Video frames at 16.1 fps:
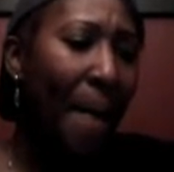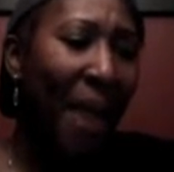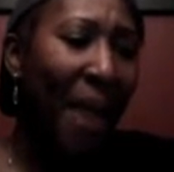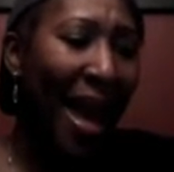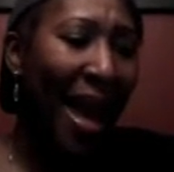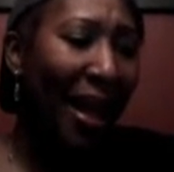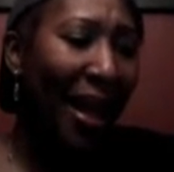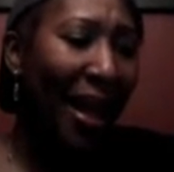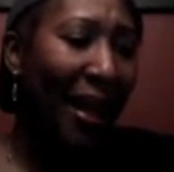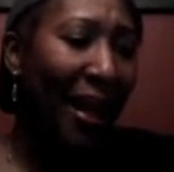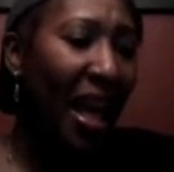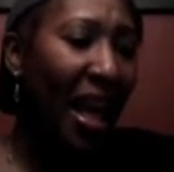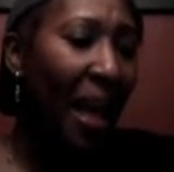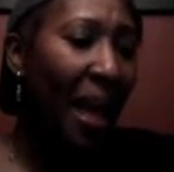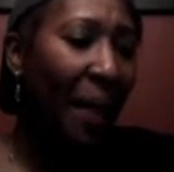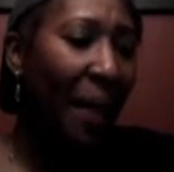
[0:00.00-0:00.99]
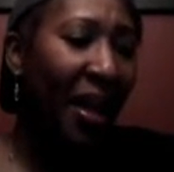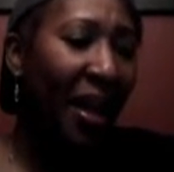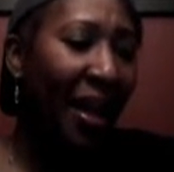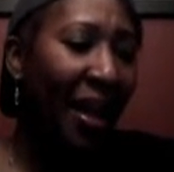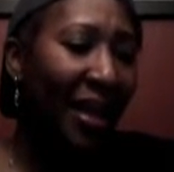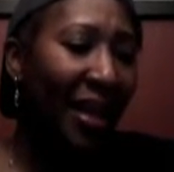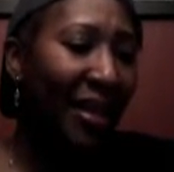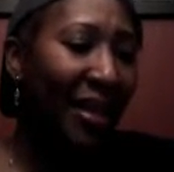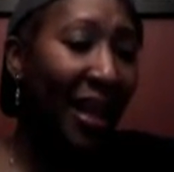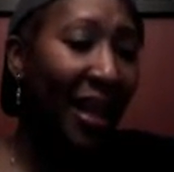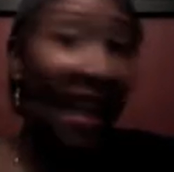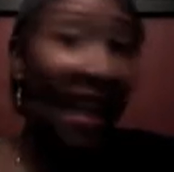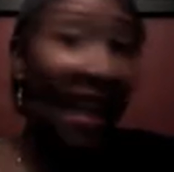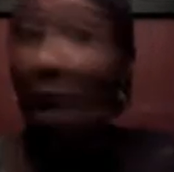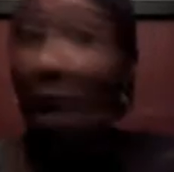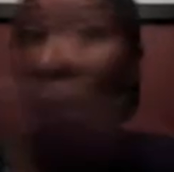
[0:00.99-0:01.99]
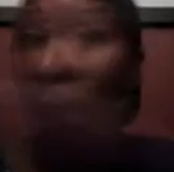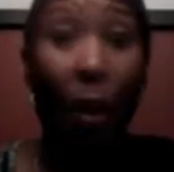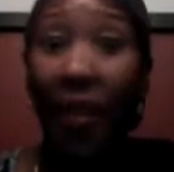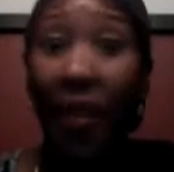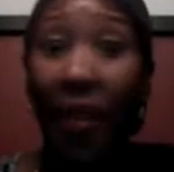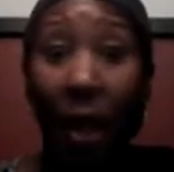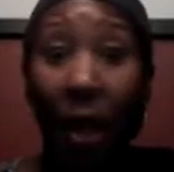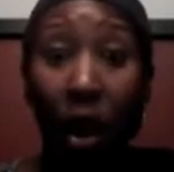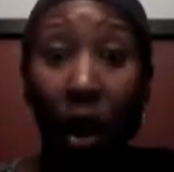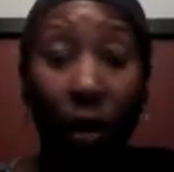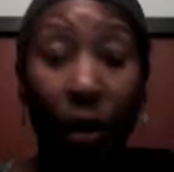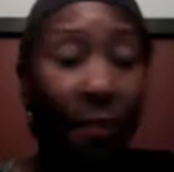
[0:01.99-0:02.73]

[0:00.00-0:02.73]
Panic immediately set in with them all.